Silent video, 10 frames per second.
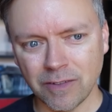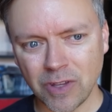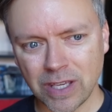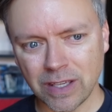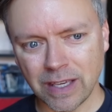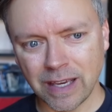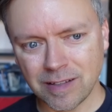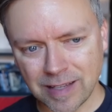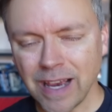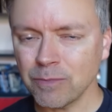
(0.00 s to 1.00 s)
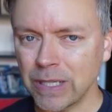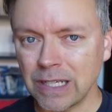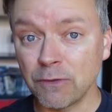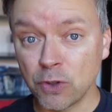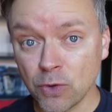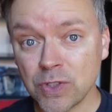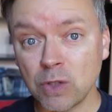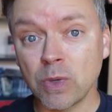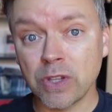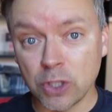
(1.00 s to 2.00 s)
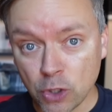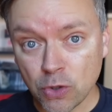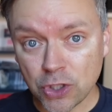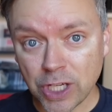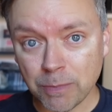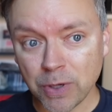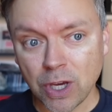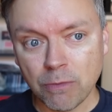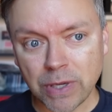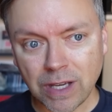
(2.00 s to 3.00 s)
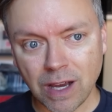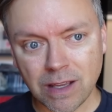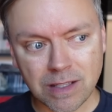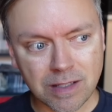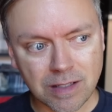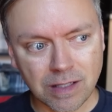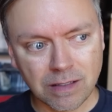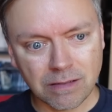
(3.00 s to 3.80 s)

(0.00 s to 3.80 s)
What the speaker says: the excitement of cruising with a new ship because